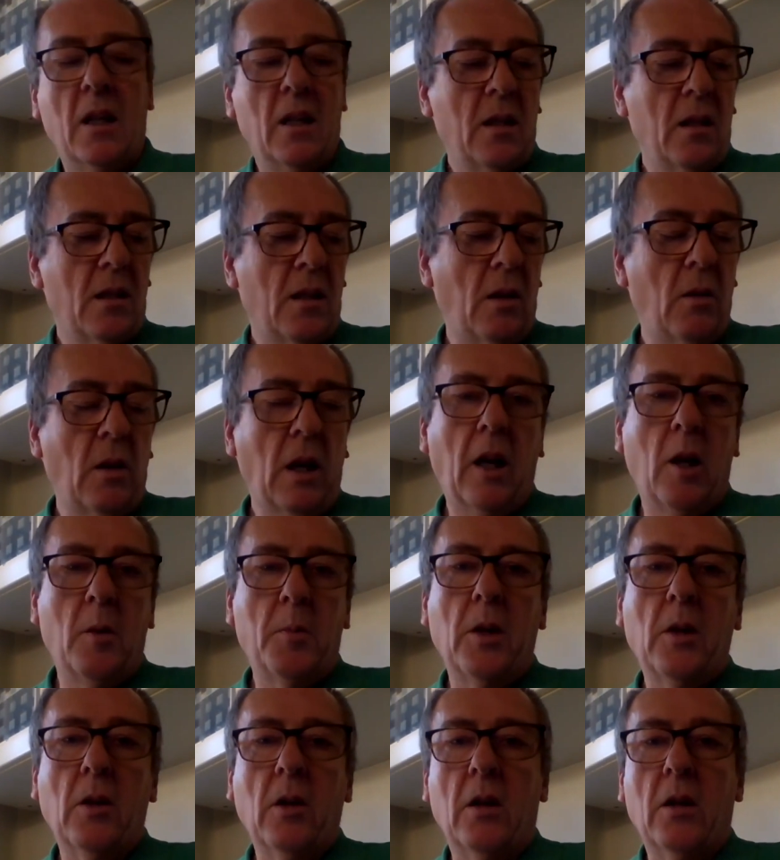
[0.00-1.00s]
So I hope
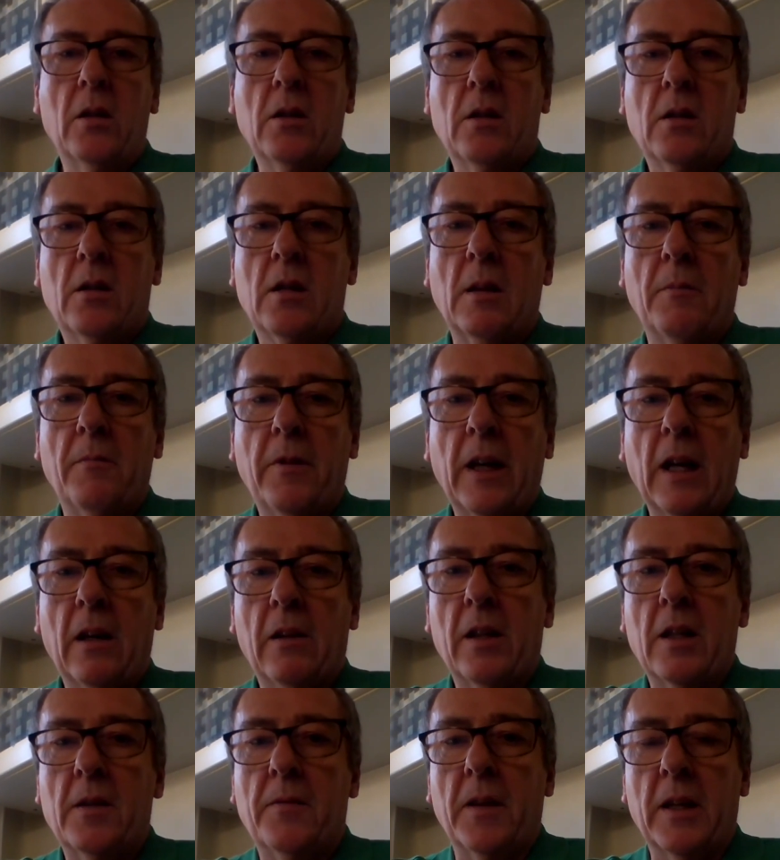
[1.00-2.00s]
you got something out of
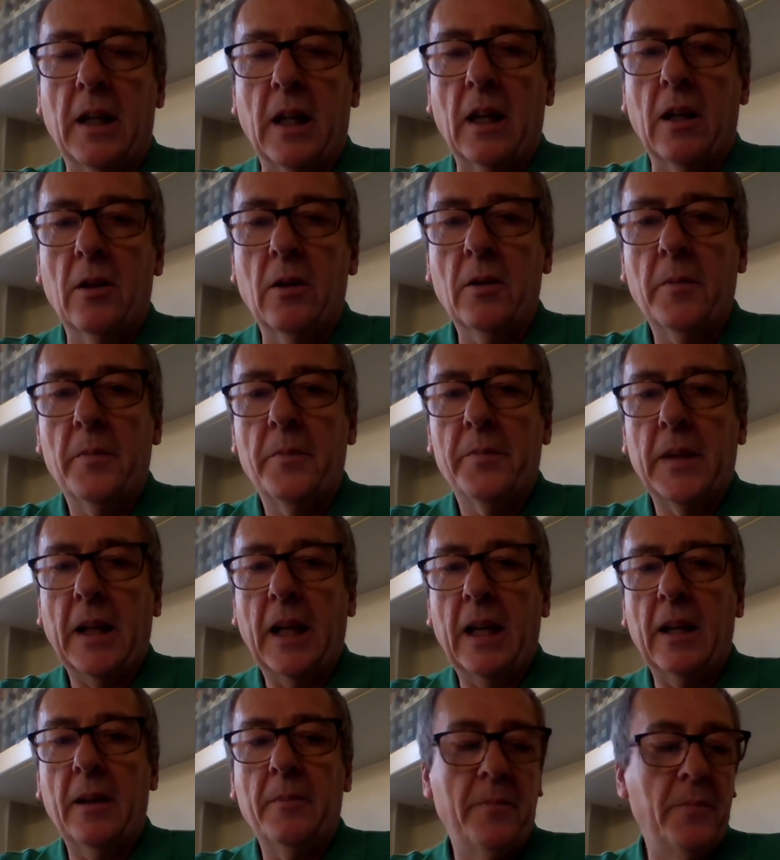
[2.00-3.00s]
this video.
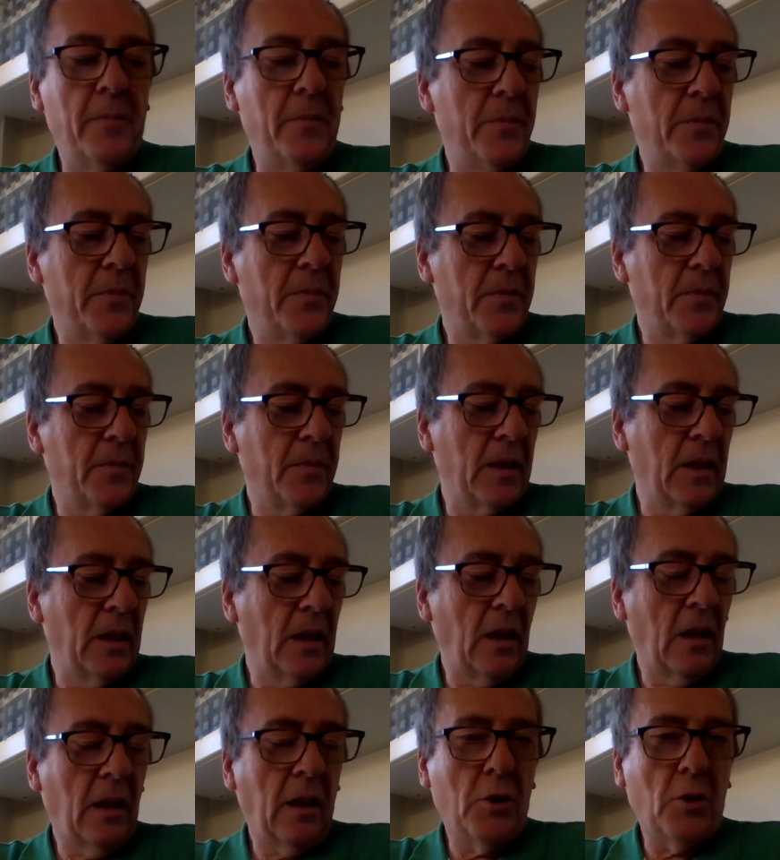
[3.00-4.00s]

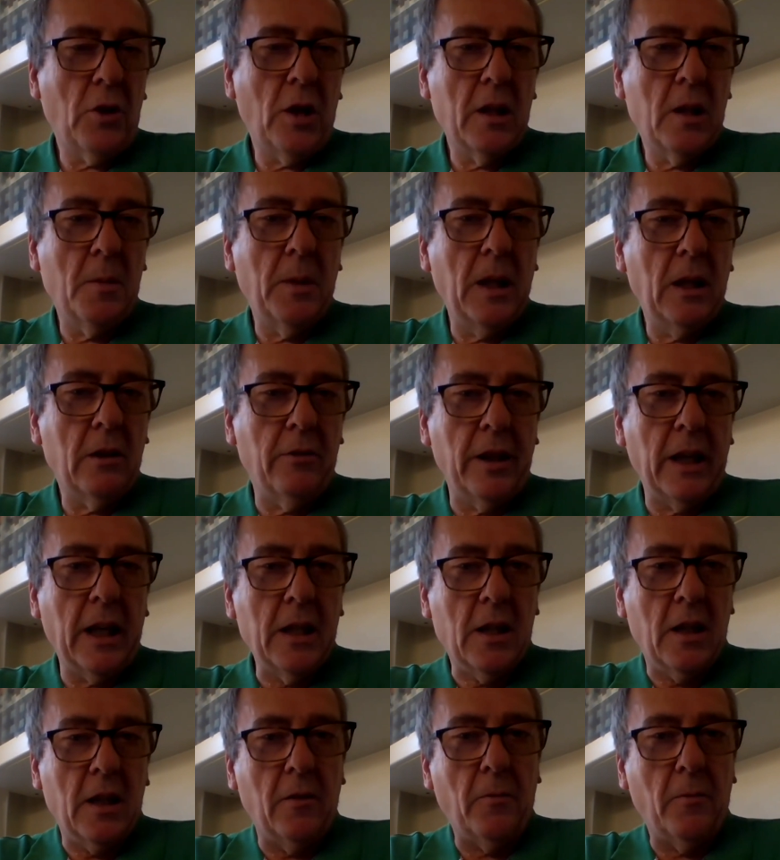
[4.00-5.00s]
I try to be
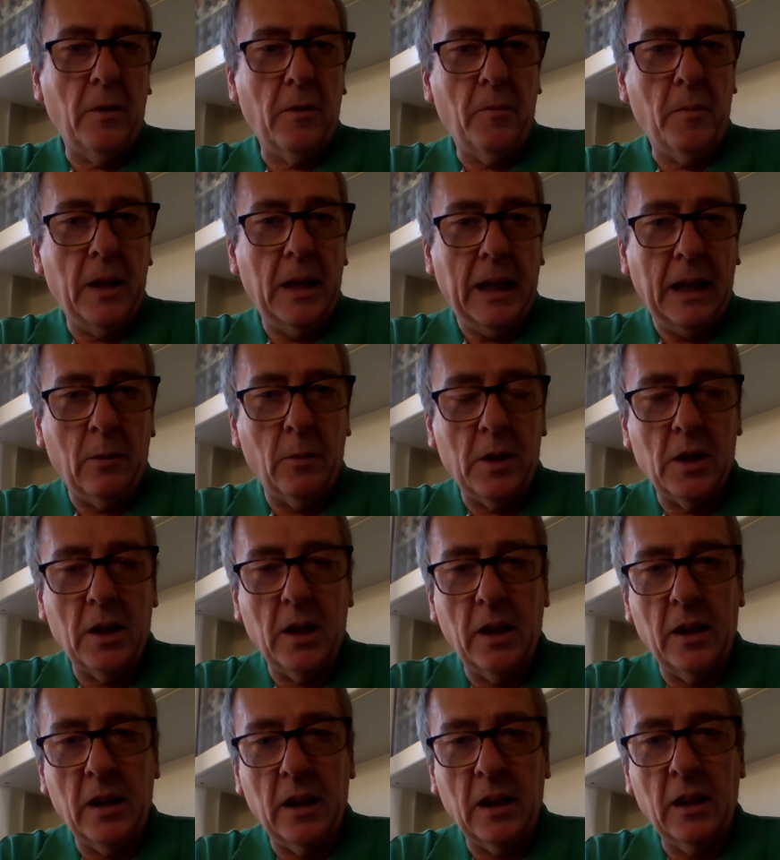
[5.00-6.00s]
creative with my language
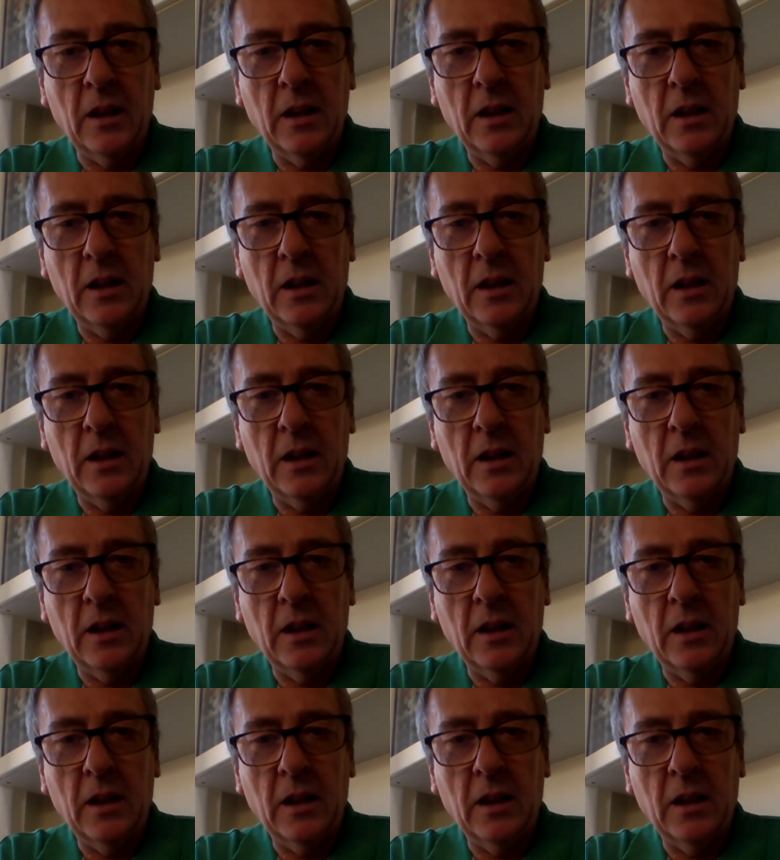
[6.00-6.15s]
learning